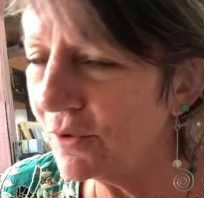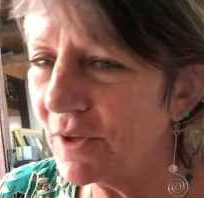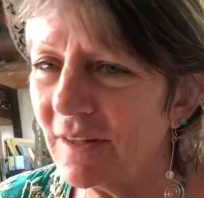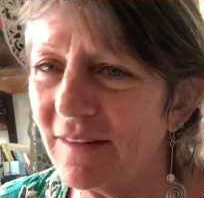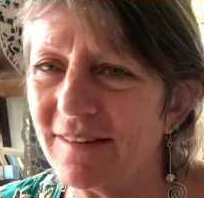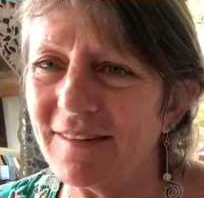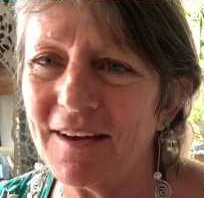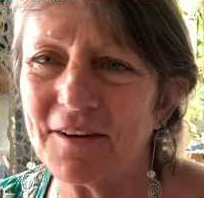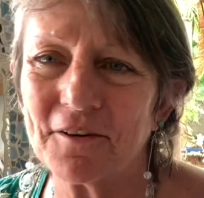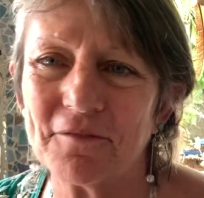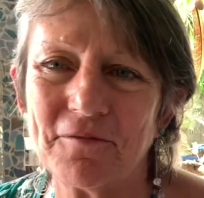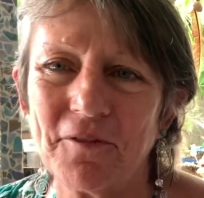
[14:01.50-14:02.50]
can set
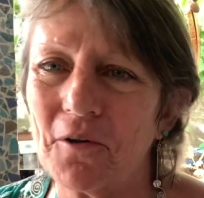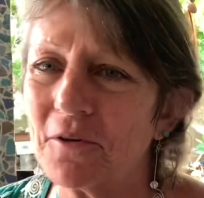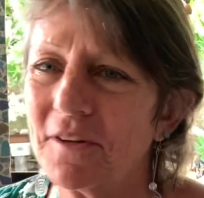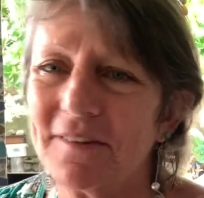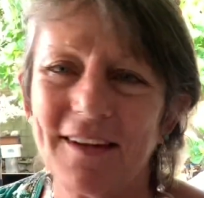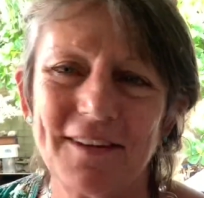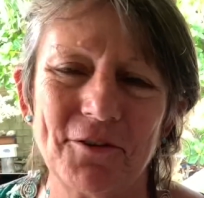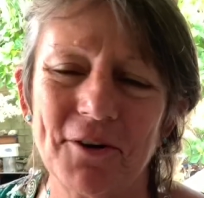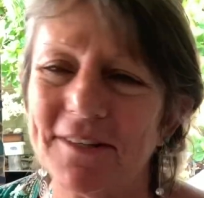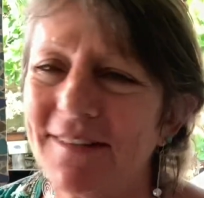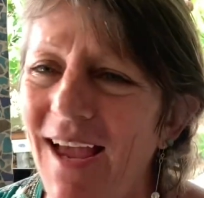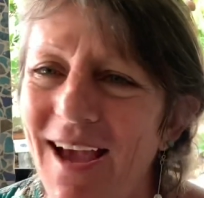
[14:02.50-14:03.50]
your phone to send you a
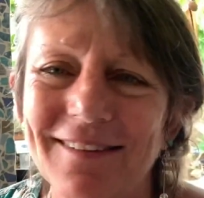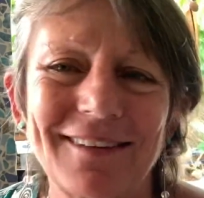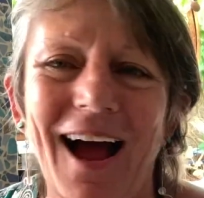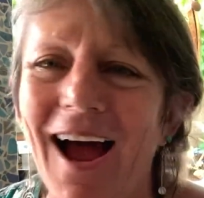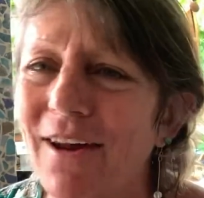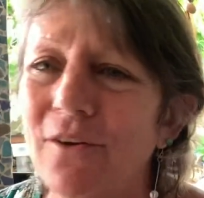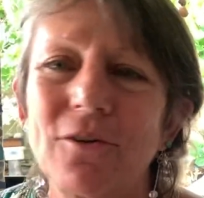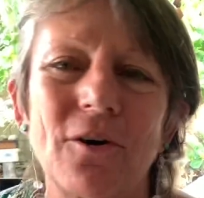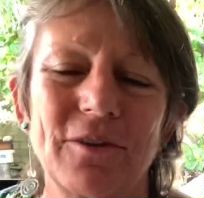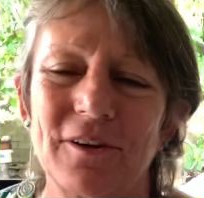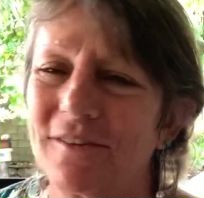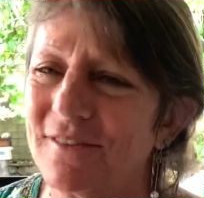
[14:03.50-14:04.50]
text. I don't know.
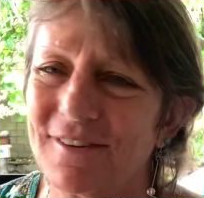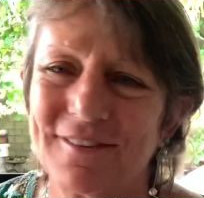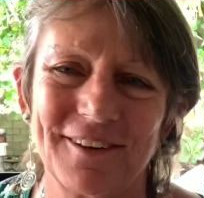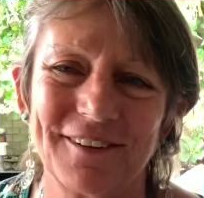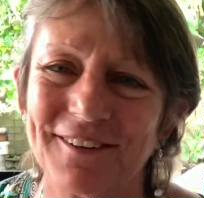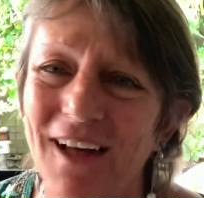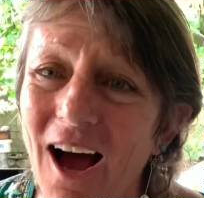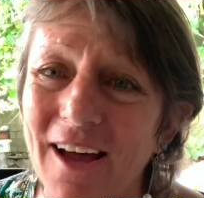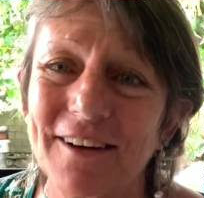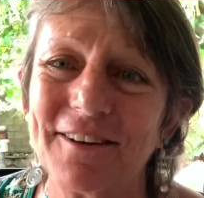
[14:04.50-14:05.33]
There's just a lot of